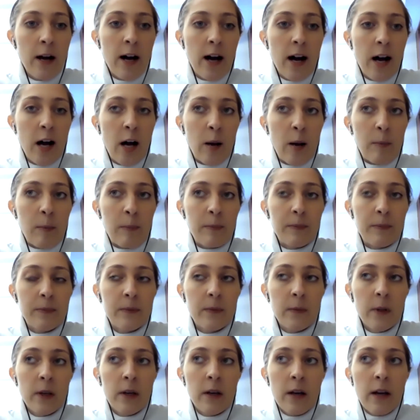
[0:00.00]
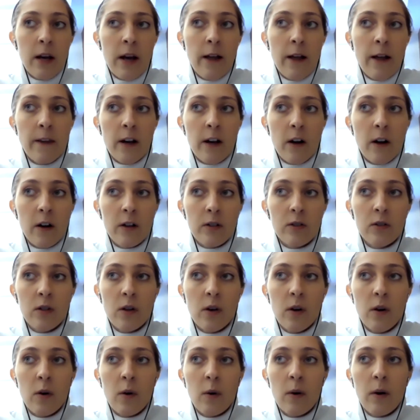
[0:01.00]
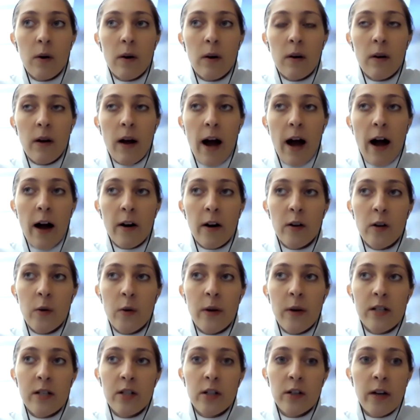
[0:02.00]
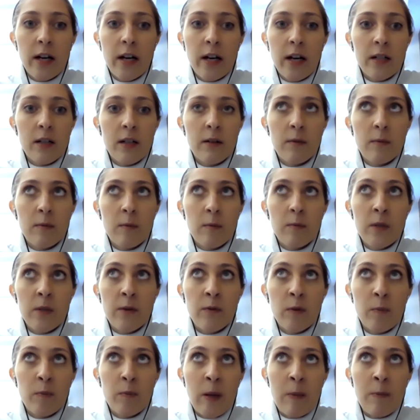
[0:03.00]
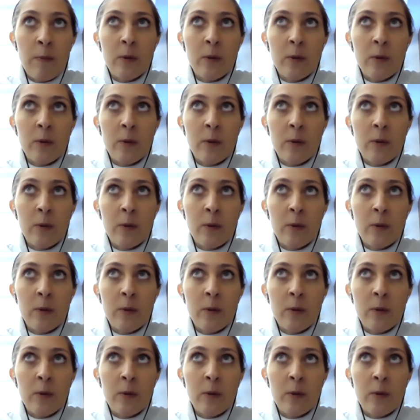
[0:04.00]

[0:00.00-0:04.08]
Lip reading: and then also how do you integrate different